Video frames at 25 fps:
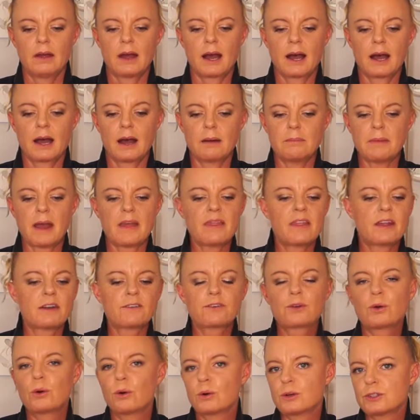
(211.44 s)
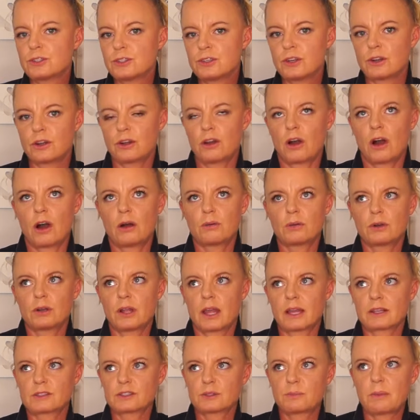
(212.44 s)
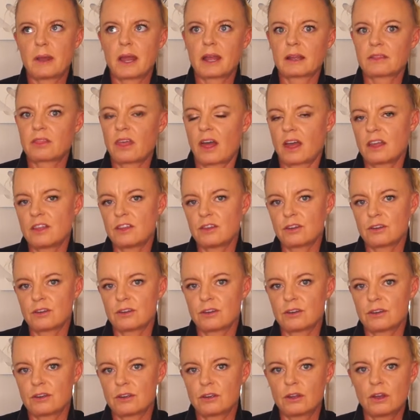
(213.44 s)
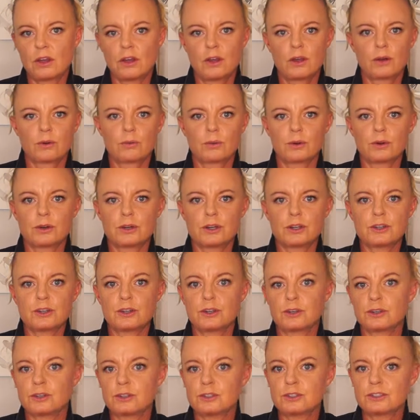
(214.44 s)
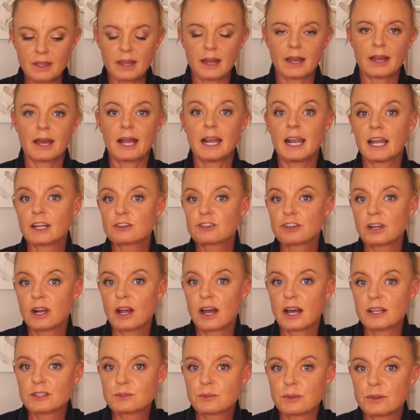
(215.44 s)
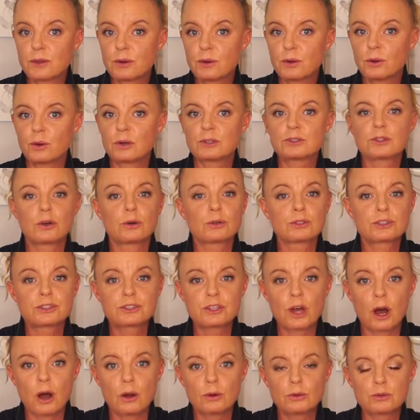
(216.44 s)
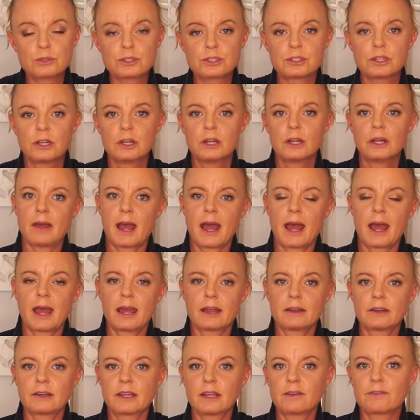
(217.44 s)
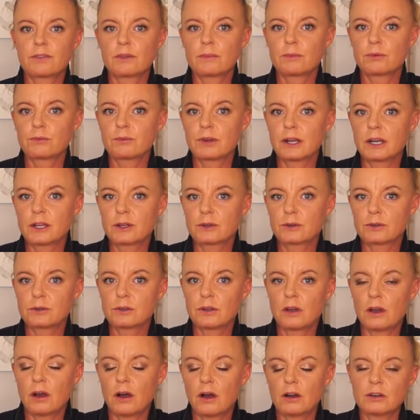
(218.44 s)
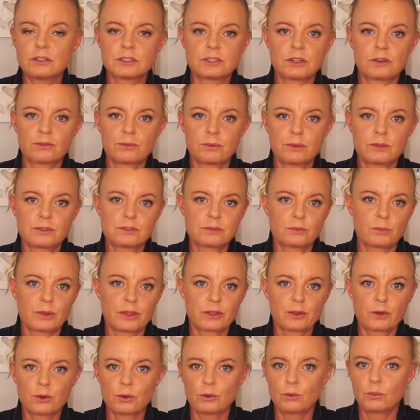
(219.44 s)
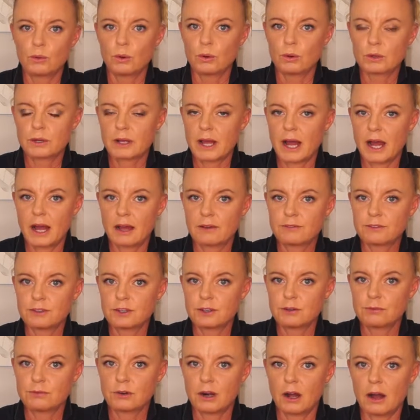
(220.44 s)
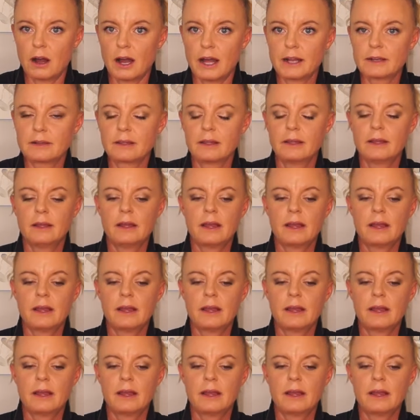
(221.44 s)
And then of course, I would expect that you would use electrolytes with your horse or salt, and give them a really good hose off with cool water after you ride.